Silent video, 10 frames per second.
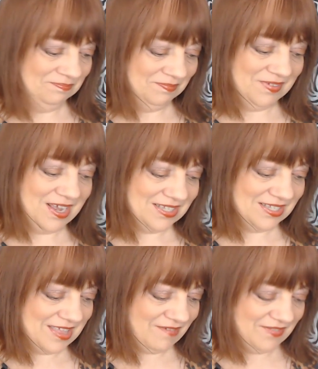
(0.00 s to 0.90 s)
Now, isn't
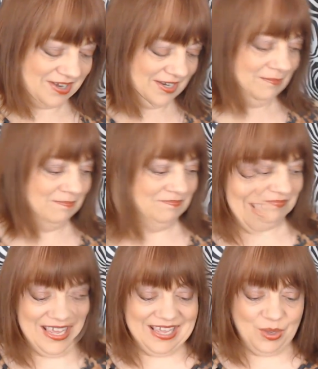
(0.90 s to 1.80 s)
that funny?
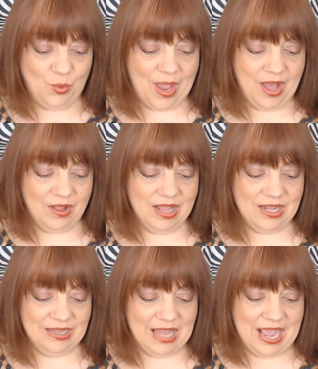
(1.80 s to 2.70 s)
Inkwell
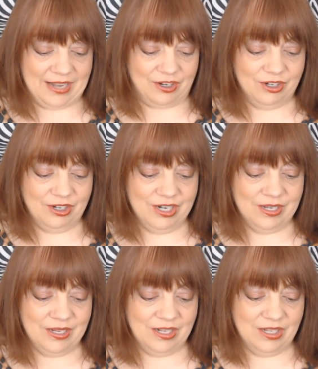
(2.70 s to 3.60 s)
Liner
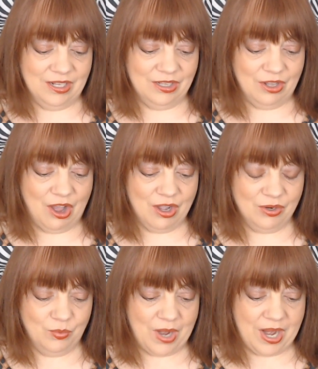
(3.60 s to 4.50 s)

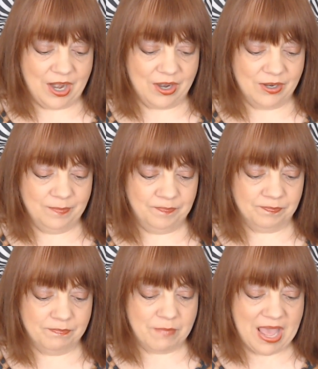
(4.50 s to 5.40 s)
Long Wear
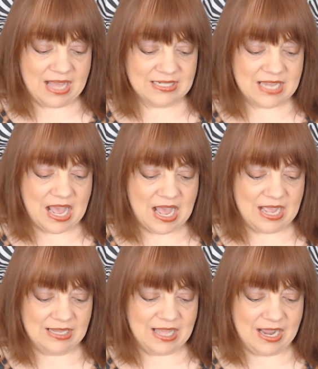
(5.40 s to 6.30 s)
Matte
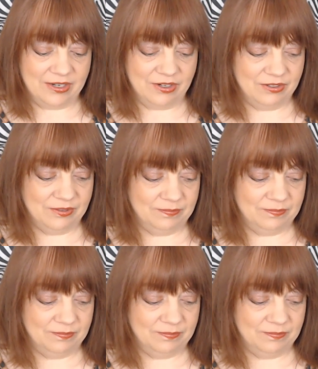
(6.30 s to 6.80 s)
Eyeliner.